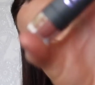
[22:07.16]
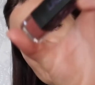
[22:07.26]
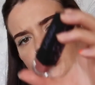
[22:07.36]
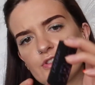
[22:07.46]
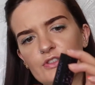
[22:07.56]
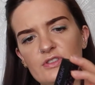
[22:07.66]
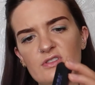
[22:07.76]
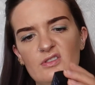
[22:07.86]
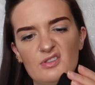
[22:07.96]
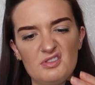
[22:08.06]
which is
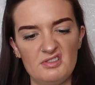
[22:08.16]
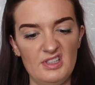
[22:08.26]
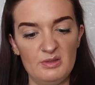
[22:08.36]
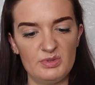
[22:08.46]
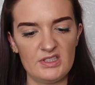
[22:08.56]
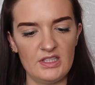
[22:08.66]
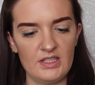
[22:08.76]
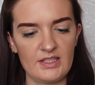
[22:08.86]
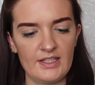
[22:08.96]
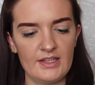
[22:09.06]
just a Lacura
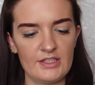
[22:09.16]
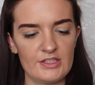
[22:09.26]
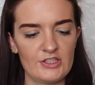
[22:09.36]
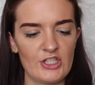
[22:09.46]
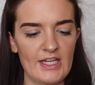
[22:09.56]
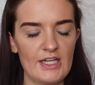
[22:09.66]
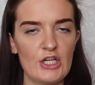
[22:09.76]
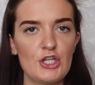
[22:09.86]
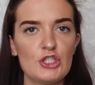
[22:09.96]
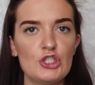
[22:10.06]
lipstick in this
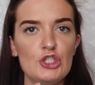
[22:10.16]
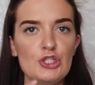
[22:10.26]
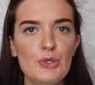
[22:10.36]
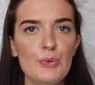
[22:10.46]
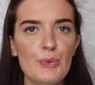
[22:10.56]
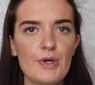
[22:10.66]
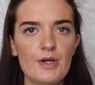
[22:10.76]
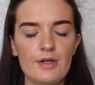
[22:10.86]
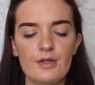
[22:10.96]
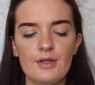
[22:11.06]
shade June,